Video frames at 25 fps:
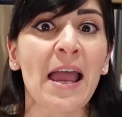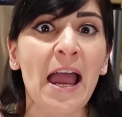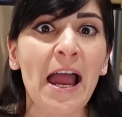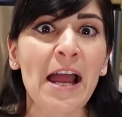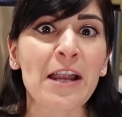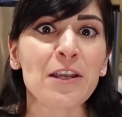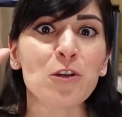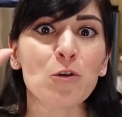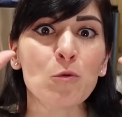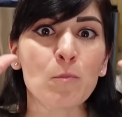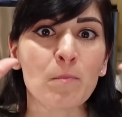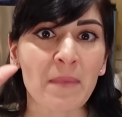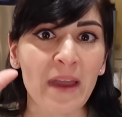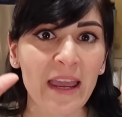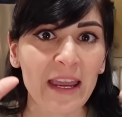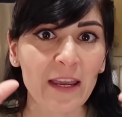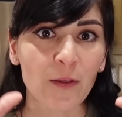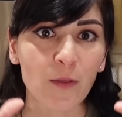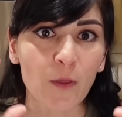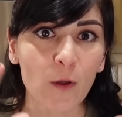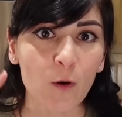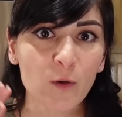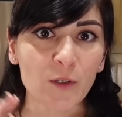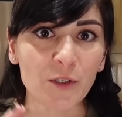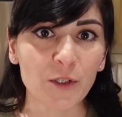and you make
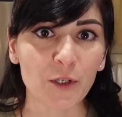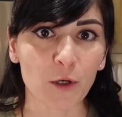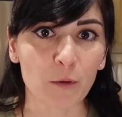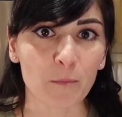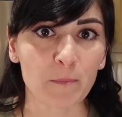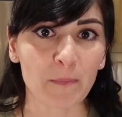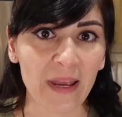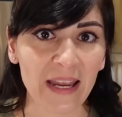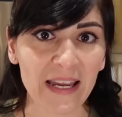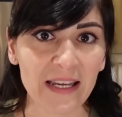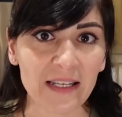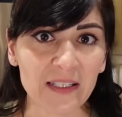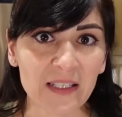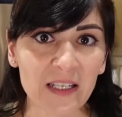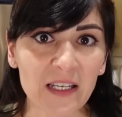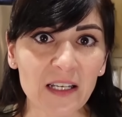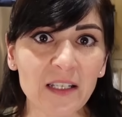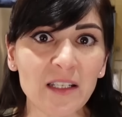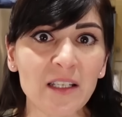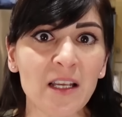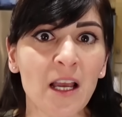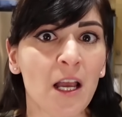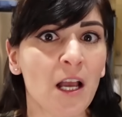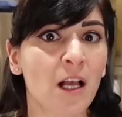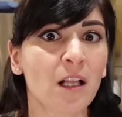those your
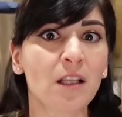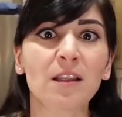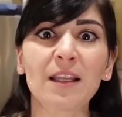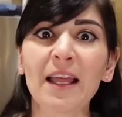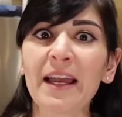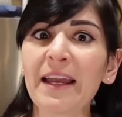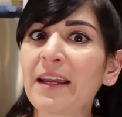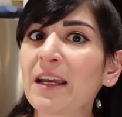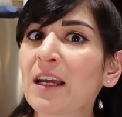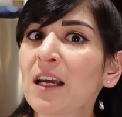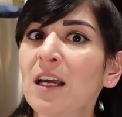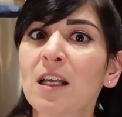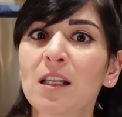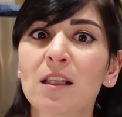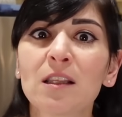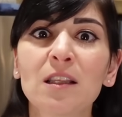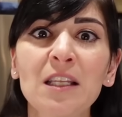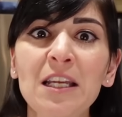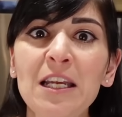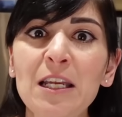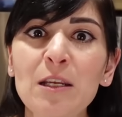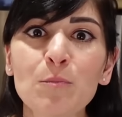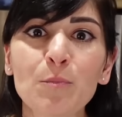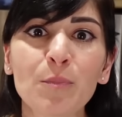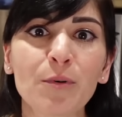bases, like
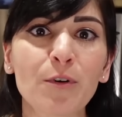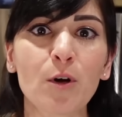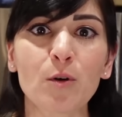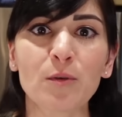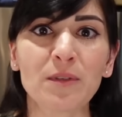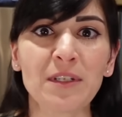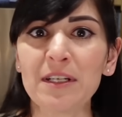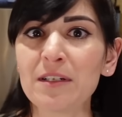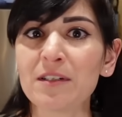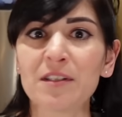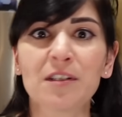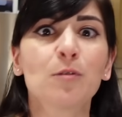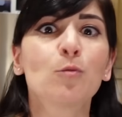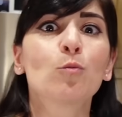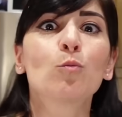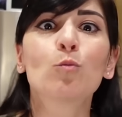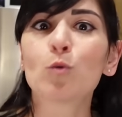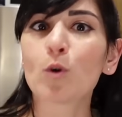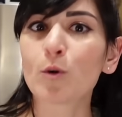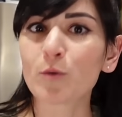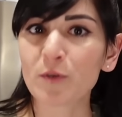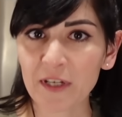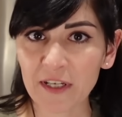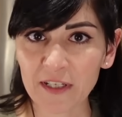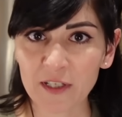lean protein,
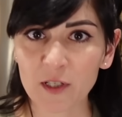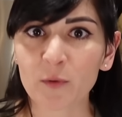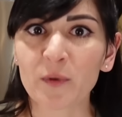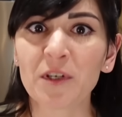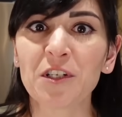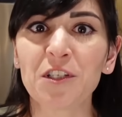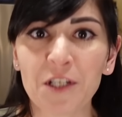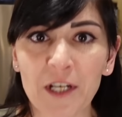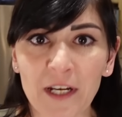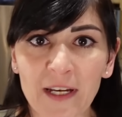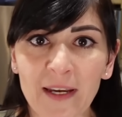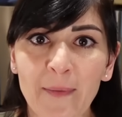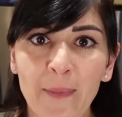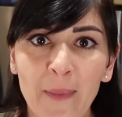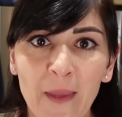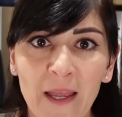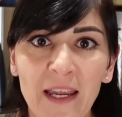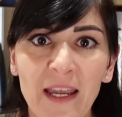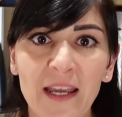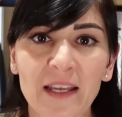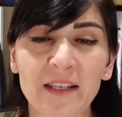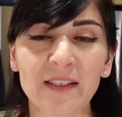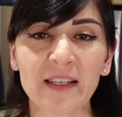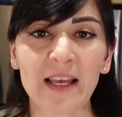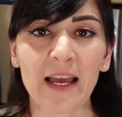rotisserie chicken,
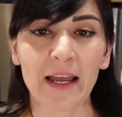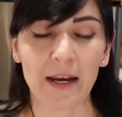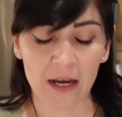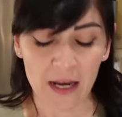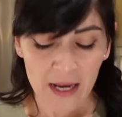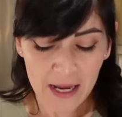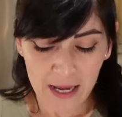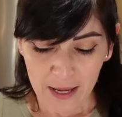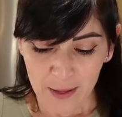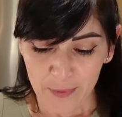like I said,